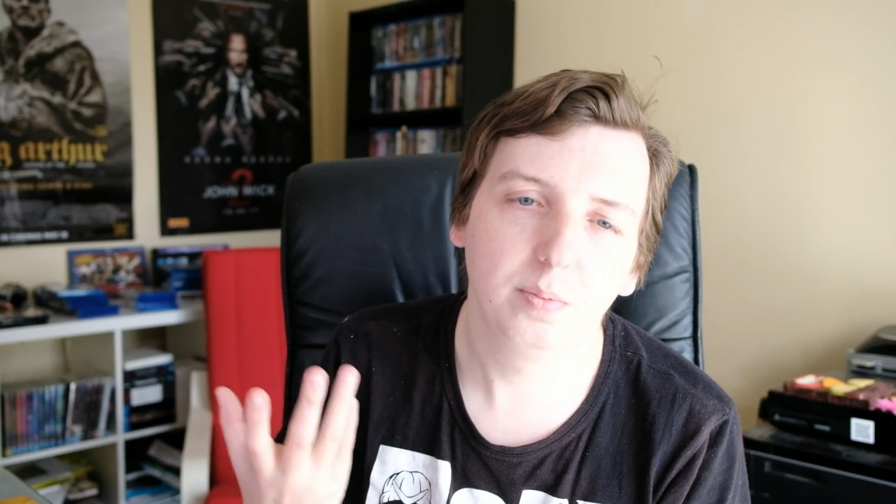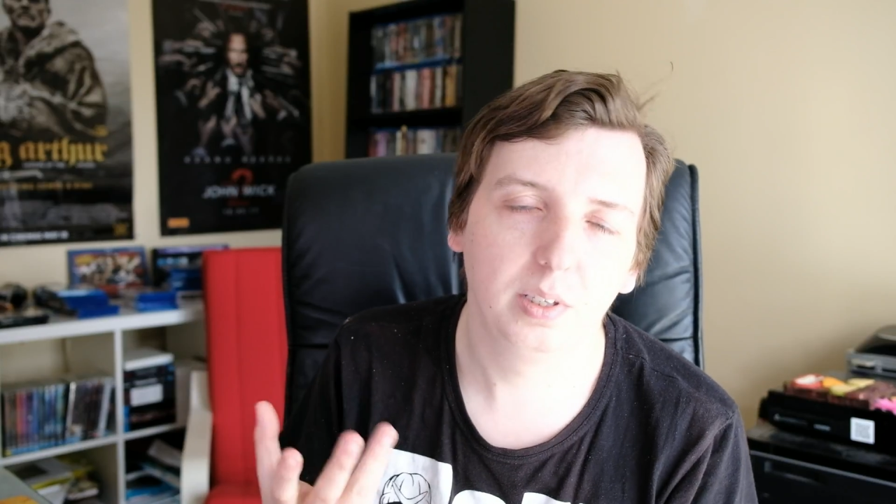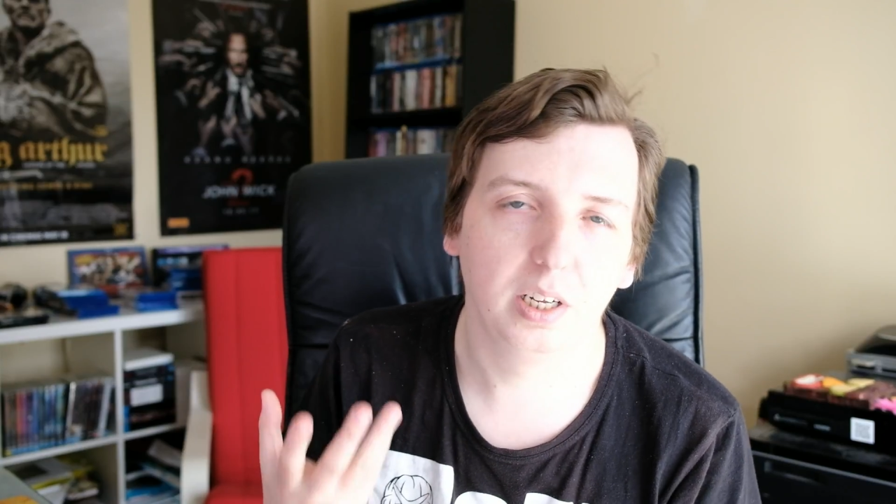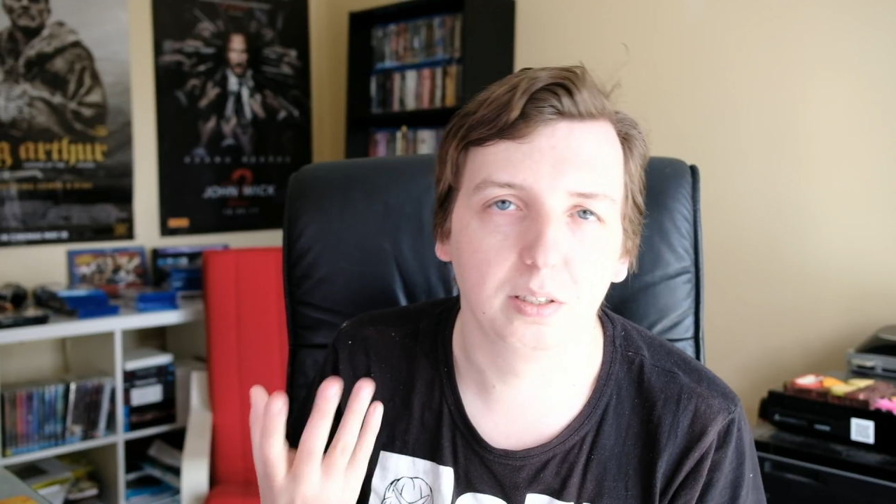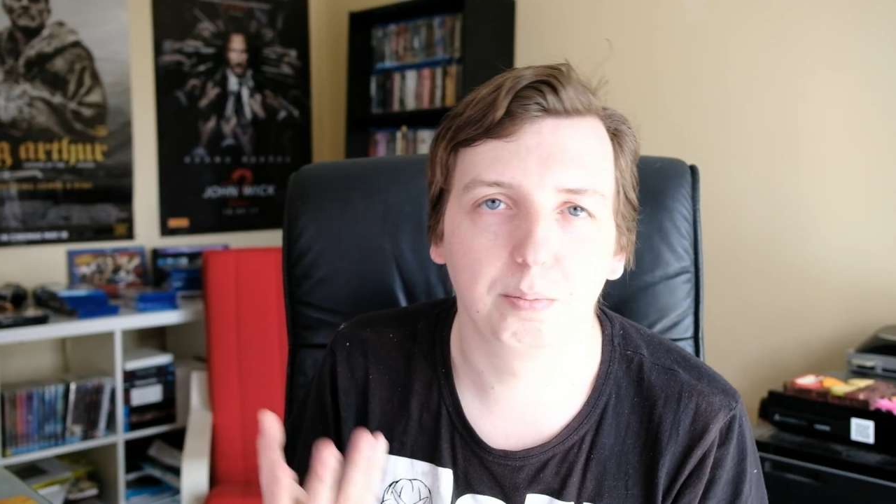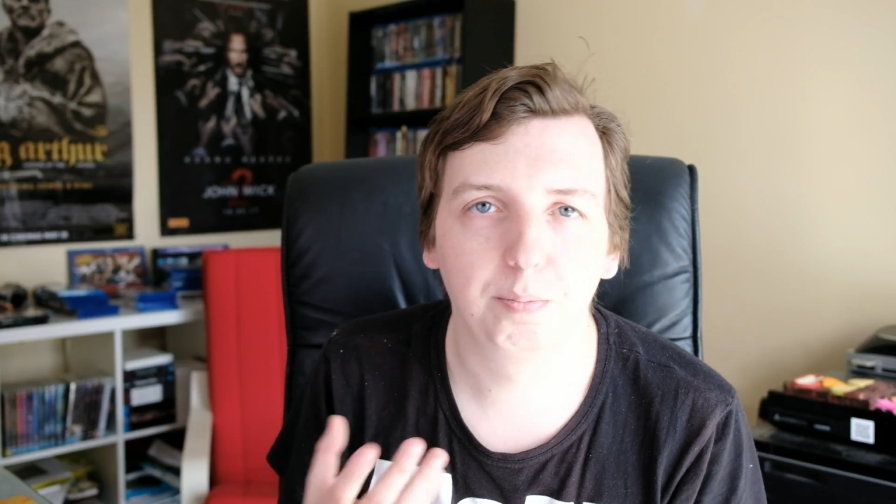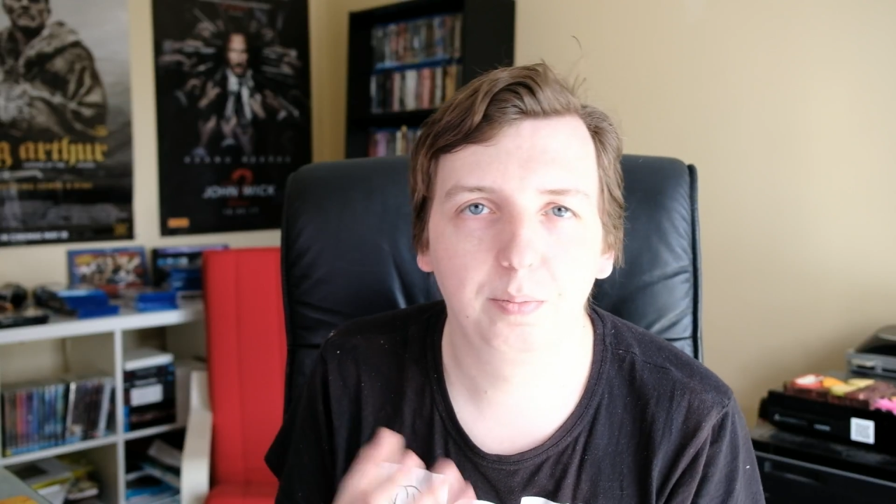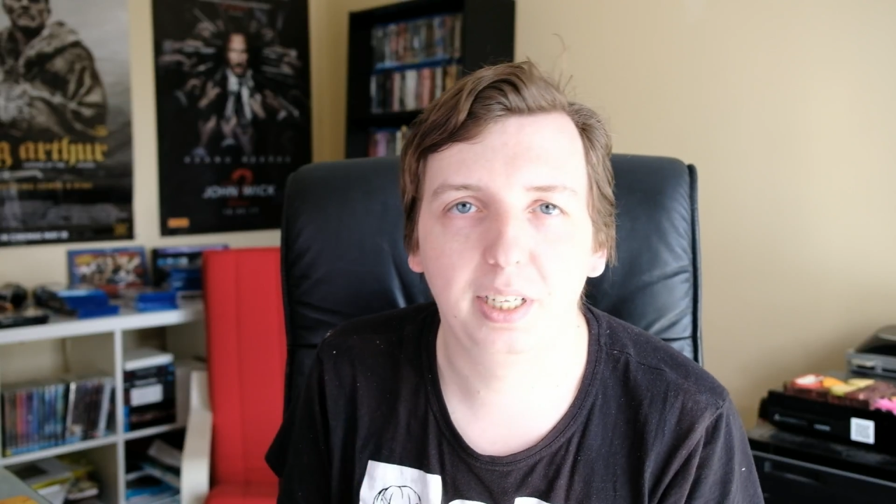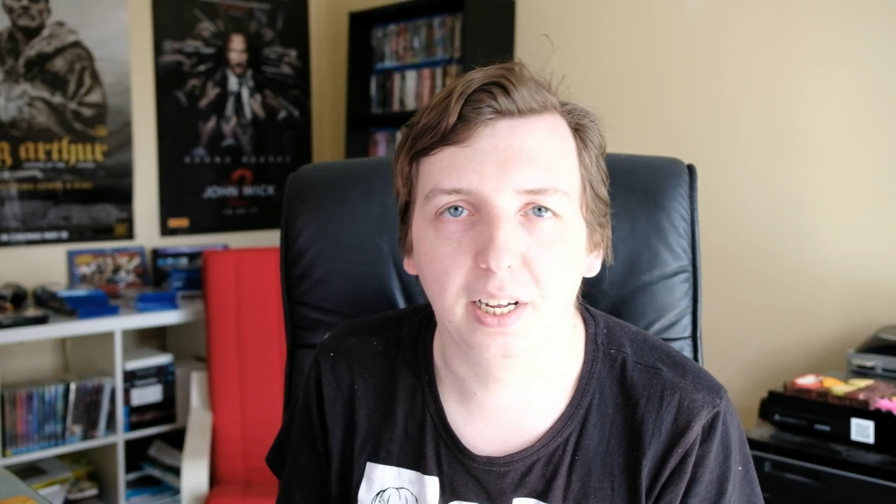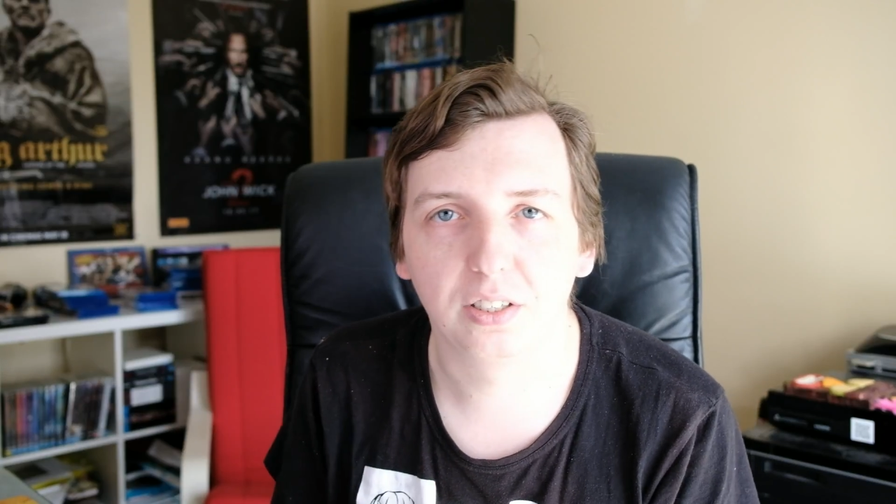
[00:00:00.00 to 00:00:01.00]
there's a
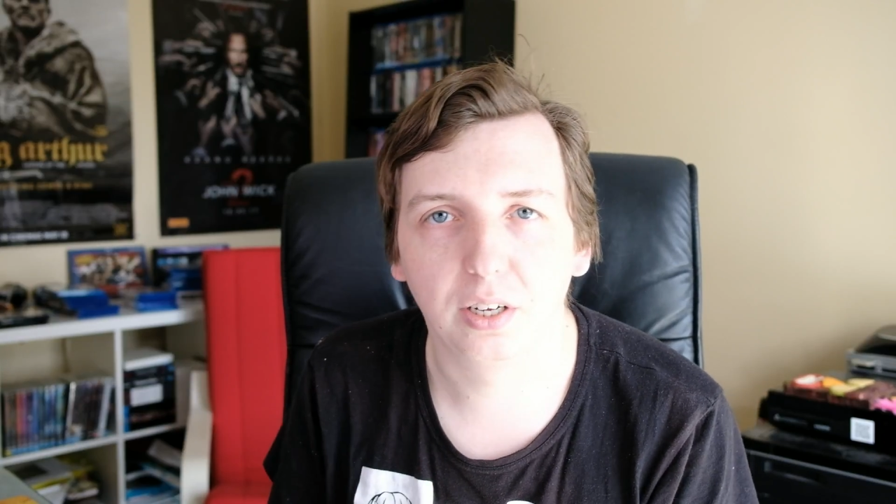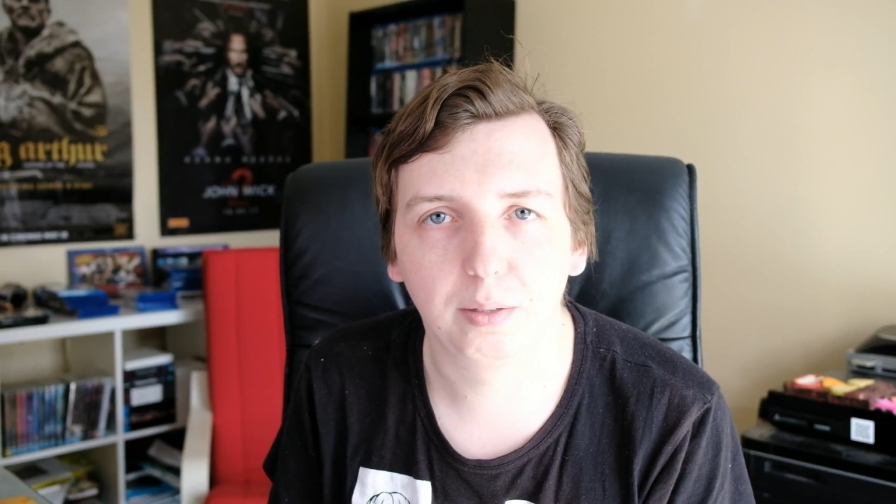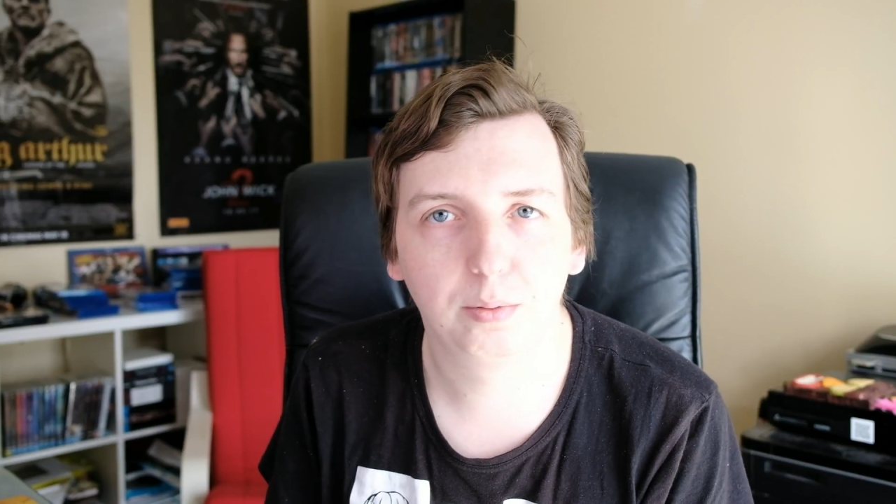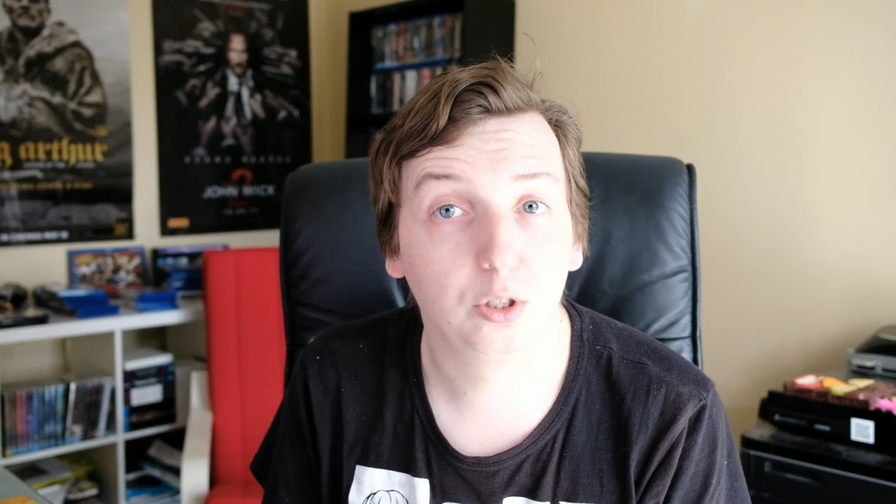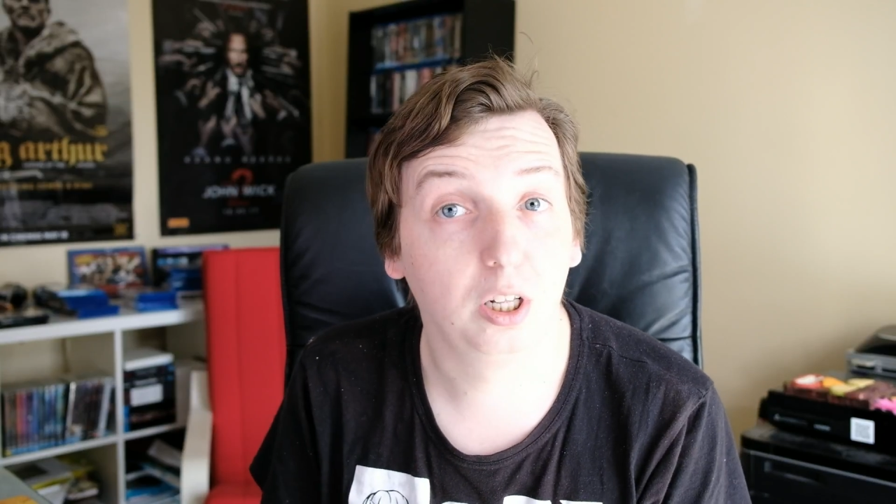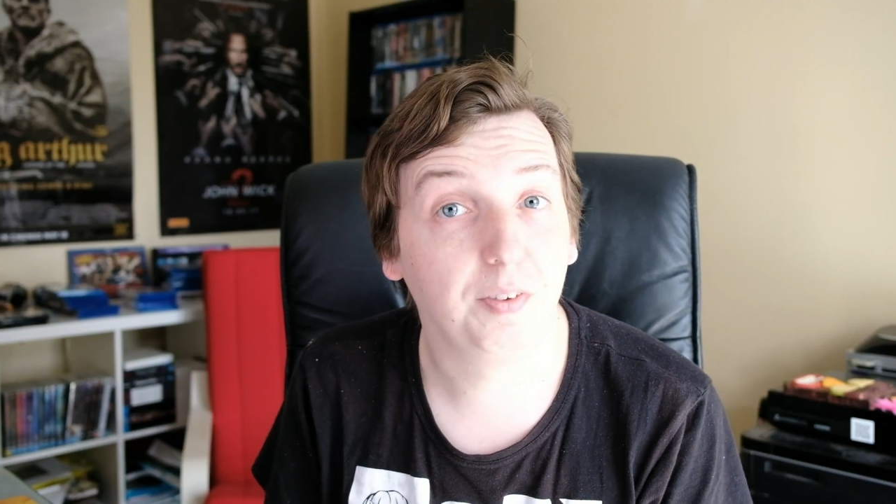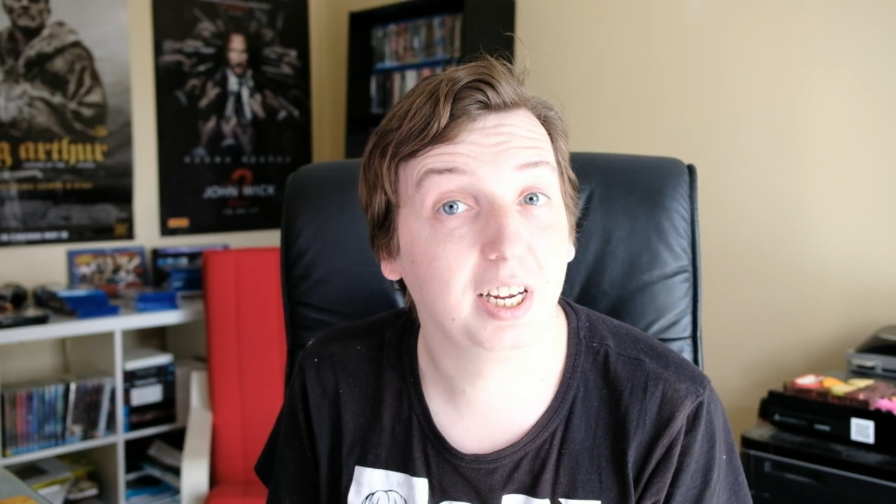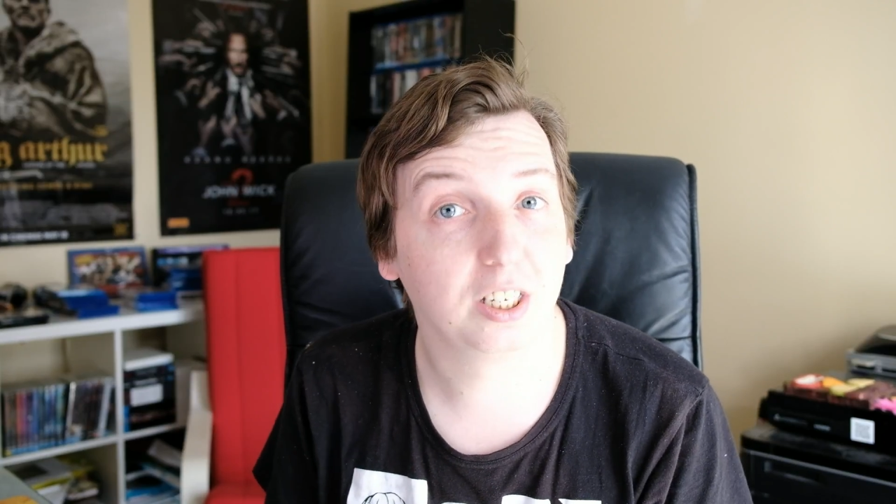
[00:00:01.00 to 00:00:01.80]
downside to living in